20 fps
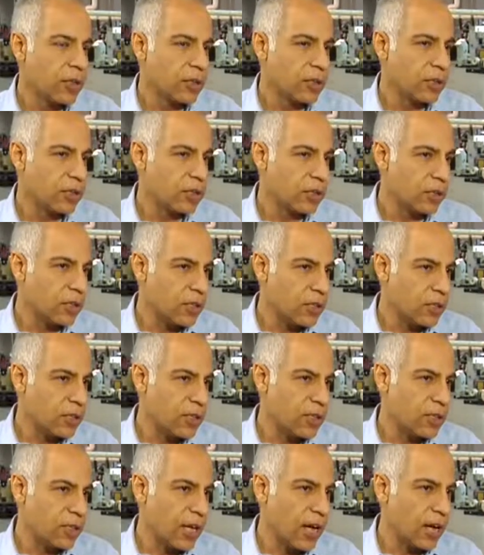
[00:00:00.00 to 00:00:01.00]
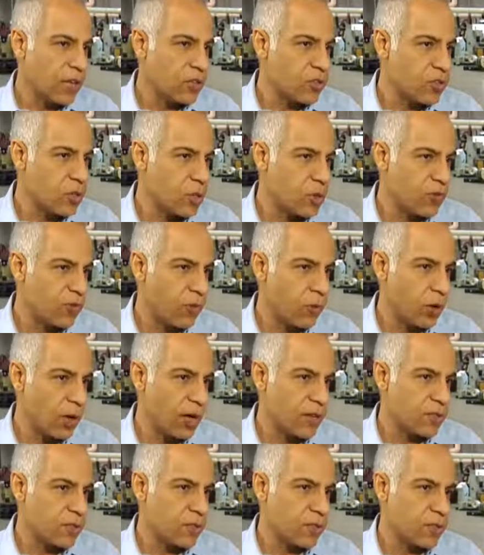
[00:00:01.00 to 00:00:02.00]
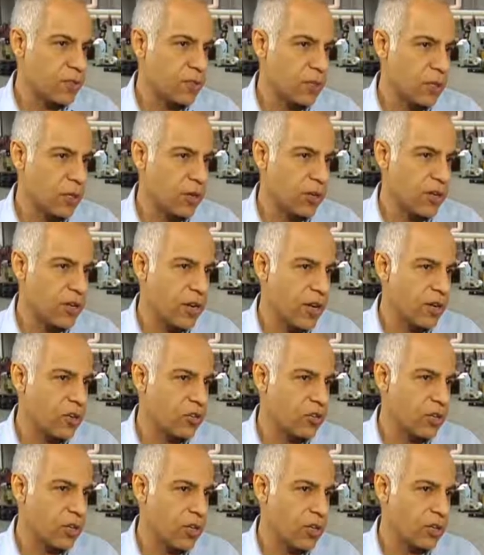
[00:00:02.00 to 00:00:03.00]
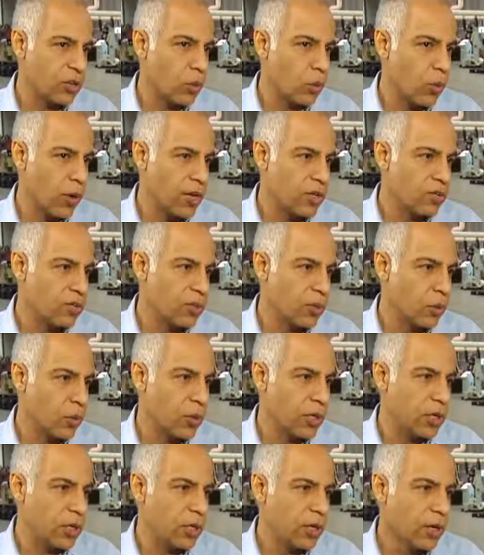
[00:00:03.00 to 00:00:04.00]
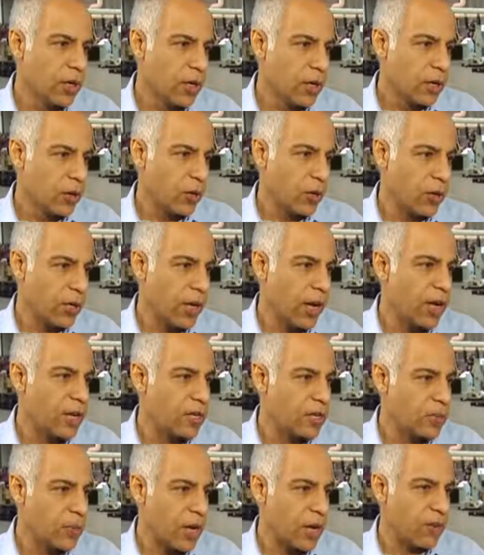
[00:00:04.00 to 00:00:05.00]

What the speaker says: The third thing that is new for us is a reduction in the waste that we create in